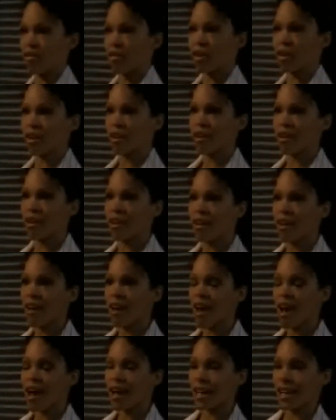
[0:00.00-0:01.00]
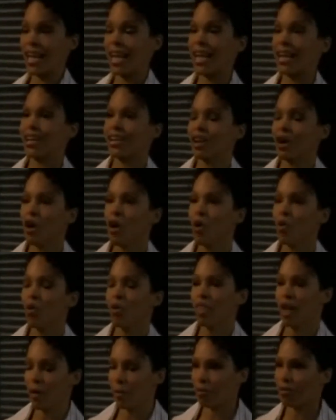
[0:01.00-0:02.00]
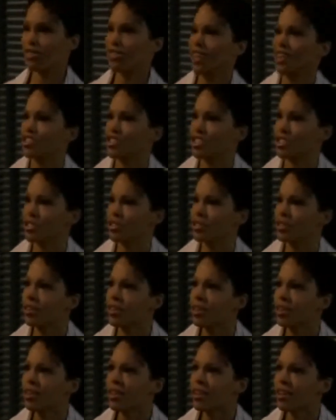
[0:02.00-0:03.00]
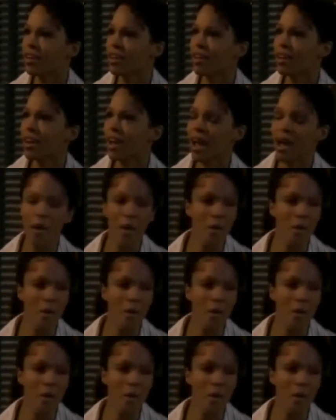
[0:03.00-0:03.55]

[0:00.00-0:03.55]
Is that we made love again without protection.